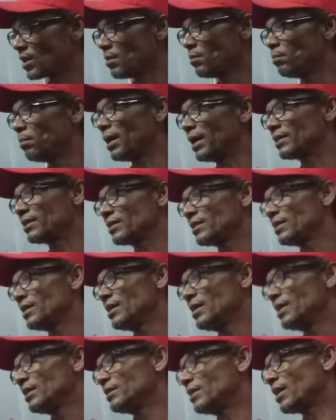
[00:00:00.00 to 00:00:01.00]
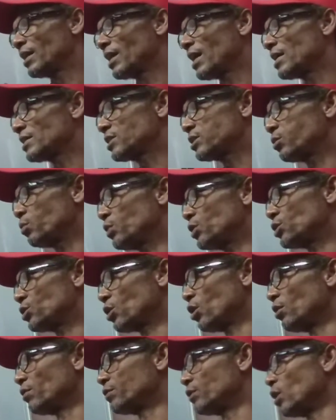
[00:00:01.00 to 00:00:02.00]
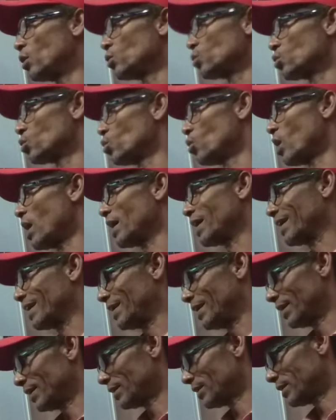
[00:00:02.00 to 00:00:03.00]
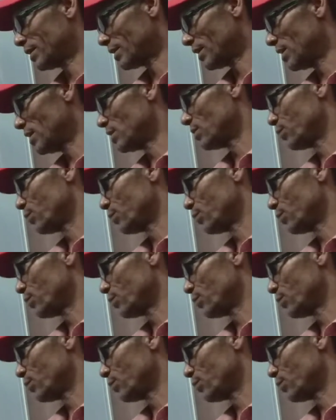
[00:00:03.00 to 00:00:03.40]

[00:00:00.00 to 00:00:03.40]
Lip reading: But the last wish of those who are killed is